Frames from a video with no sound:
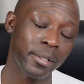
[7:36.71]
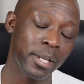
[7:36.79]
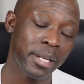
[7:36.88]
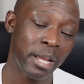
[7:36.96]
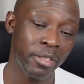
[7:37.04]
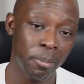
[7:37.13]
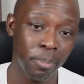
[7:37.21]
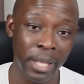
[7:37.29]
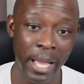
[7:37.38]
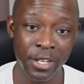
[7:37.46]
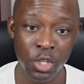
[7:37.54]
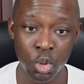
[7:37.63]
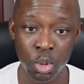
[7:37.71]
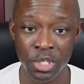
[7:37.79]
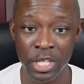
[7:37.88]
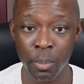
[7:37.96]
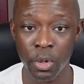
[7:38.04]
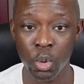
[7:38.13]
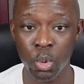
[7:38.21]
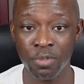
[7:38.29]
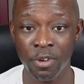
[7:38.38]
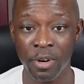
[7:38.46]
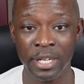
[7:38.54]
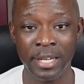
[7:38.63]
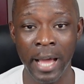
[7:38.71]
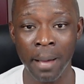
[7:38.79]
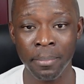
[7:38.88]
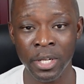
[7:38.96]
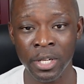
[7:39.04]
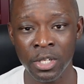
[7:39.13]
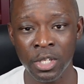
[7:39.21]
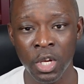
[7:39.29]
Now, the plant is usually someone who is very dominant,